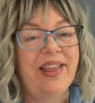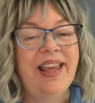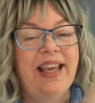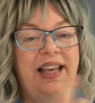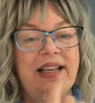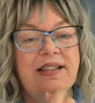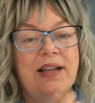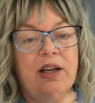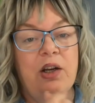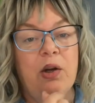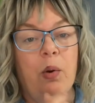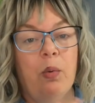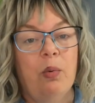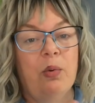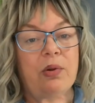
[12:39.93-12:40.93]
He's an
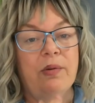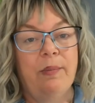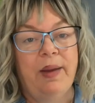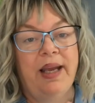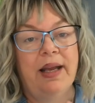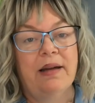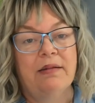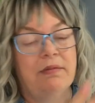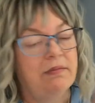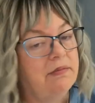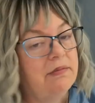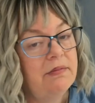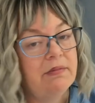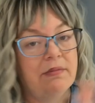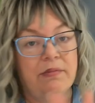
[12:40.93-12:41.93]
old man,
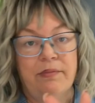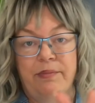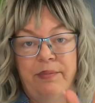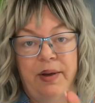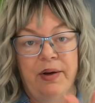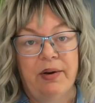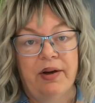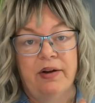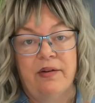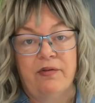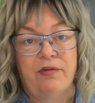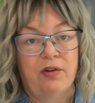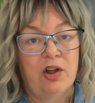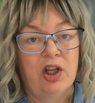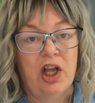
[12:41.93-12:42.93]
period,
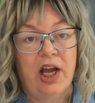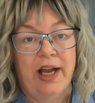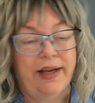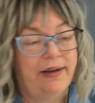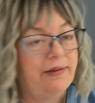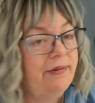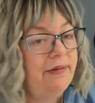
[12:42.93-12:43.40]
full on.